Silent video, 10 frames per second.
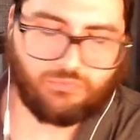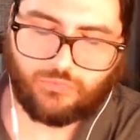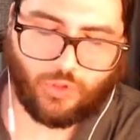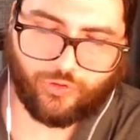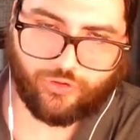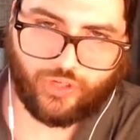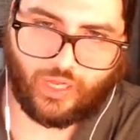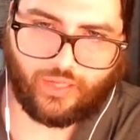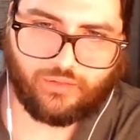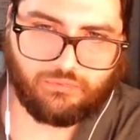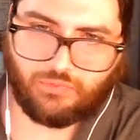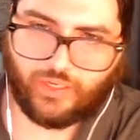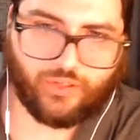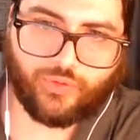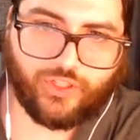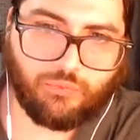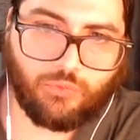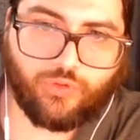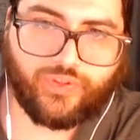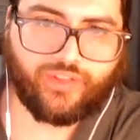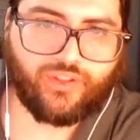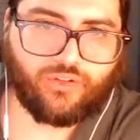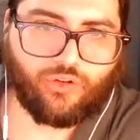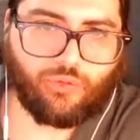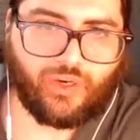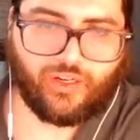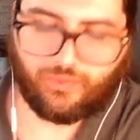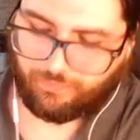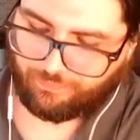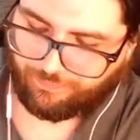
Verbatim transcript: No, there's not. I don't need to move anything to the bottom.